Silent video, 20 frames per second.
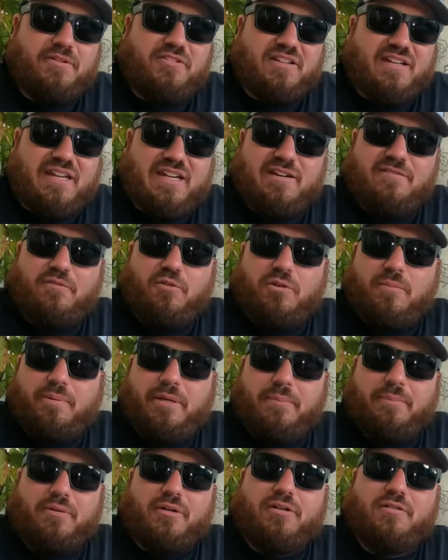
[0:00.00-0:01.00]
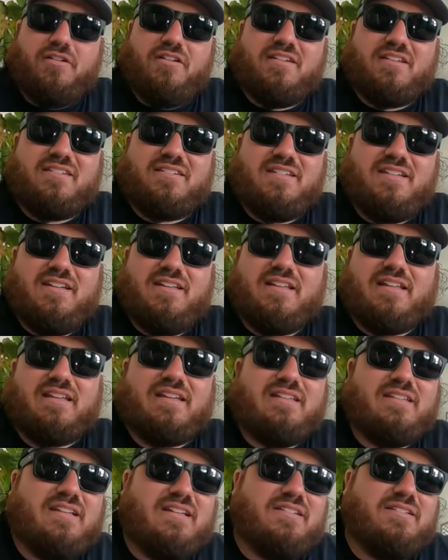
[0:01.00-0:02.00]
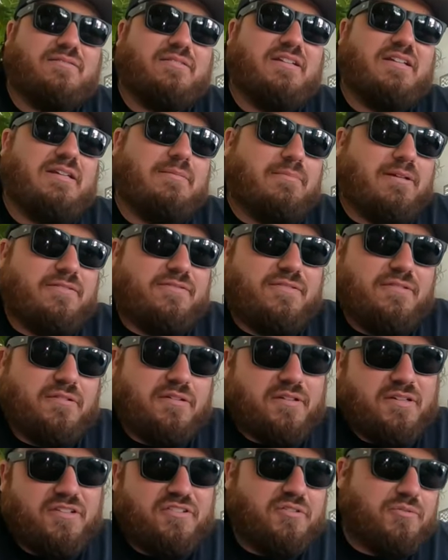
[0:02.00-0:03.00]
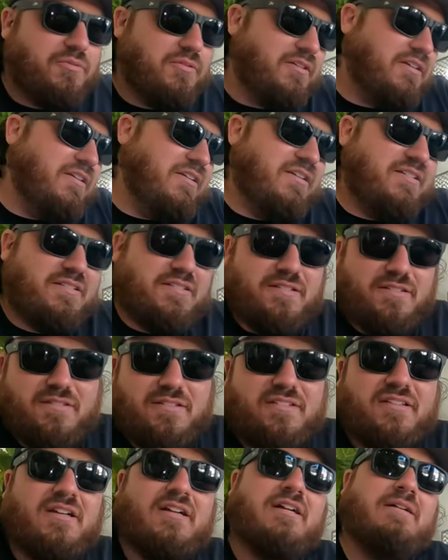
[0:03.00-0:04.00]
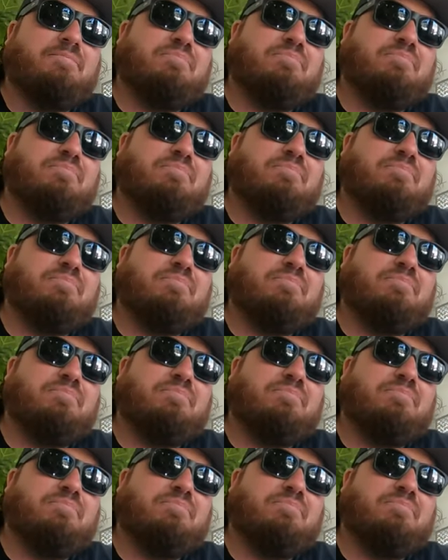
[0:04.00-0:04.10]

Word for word: there's a handful of people always that say, like, it doesn't reheat my food, it doesn't work, it doesn't do this.